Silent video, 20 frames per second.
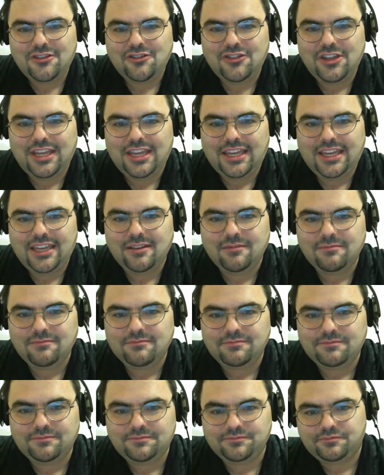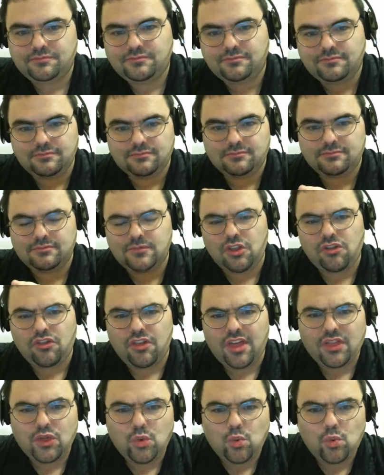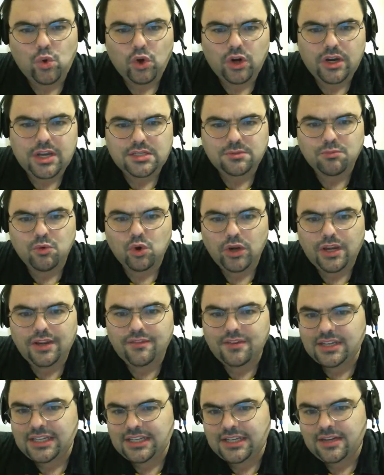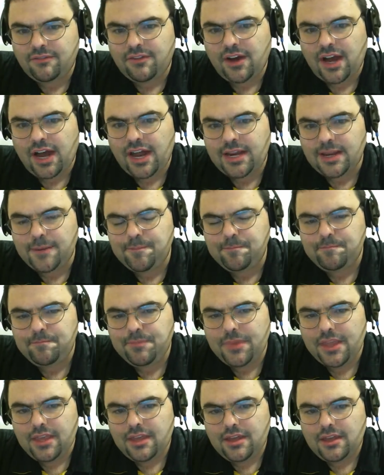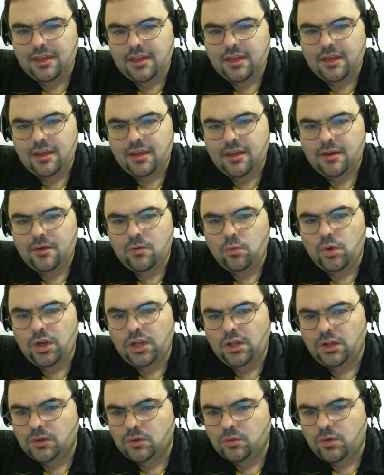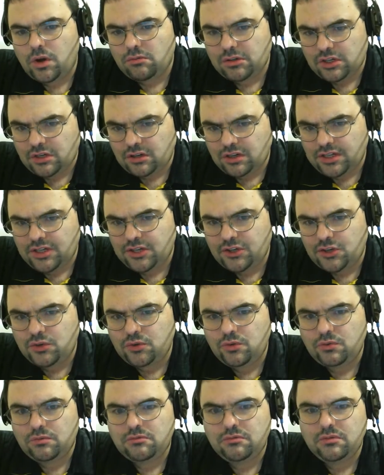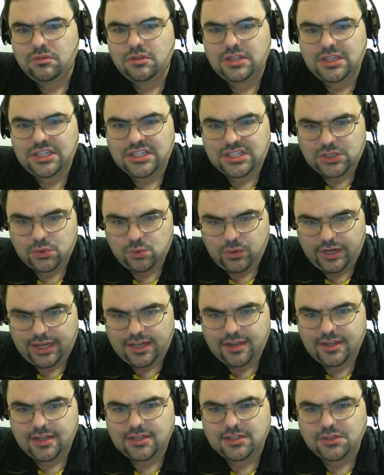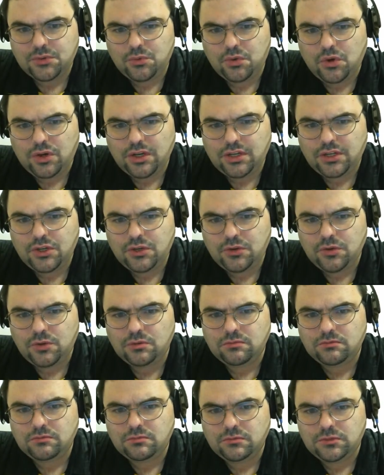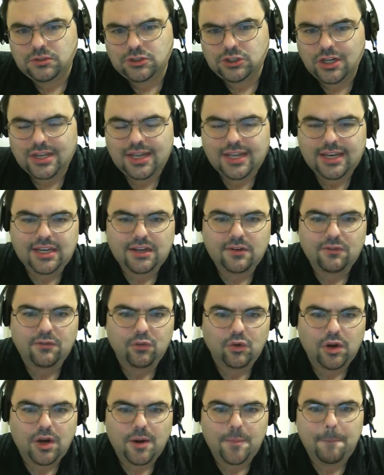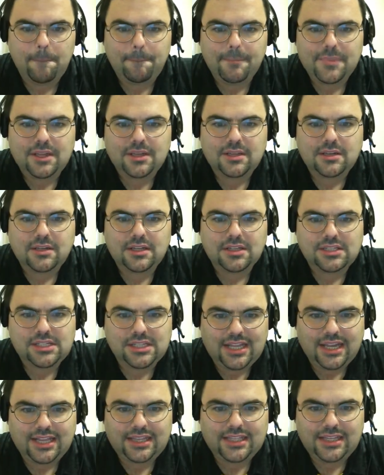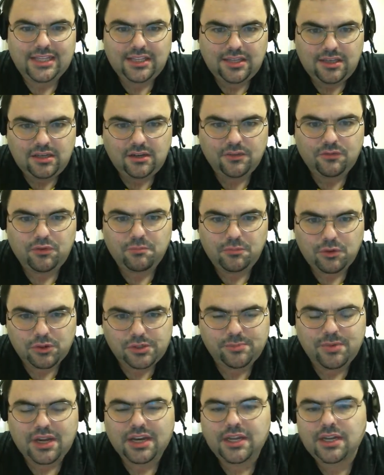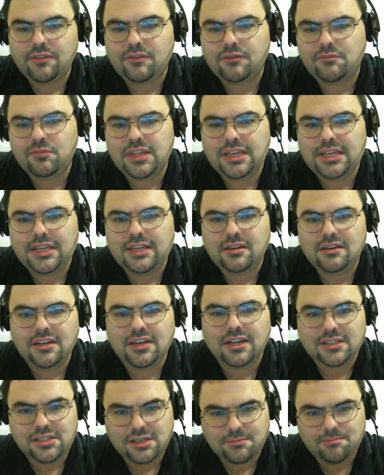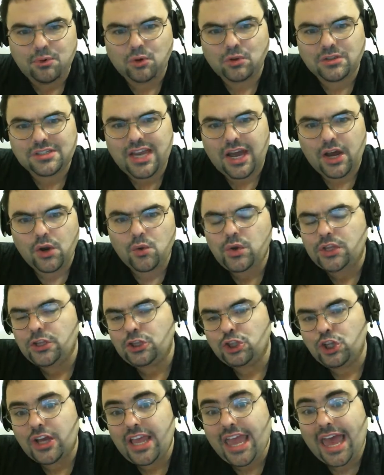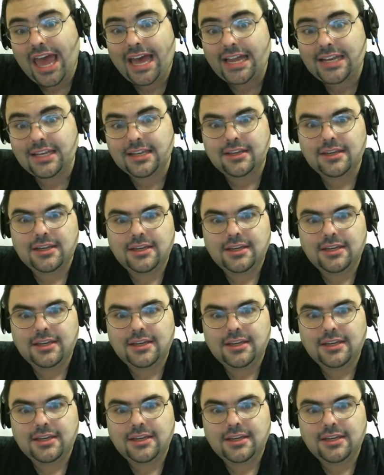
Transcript: the work is more evenly divided. Well, what we're going to do this week is we're going to look at it from a slightly different perspective, the nuts and bolts. How do we look at